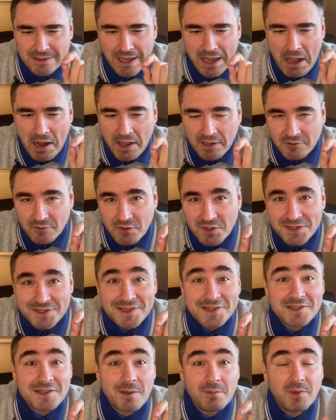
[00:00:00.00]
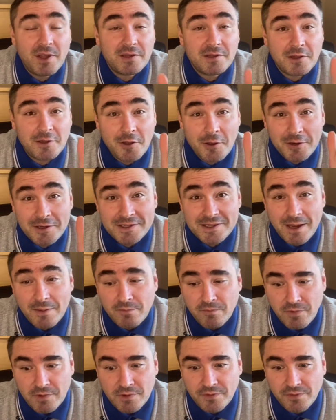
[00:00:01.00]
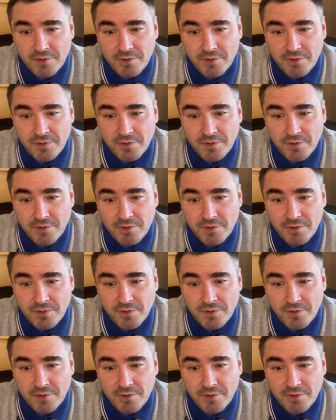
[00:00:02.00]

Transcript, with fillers: electronic system not going to accept one of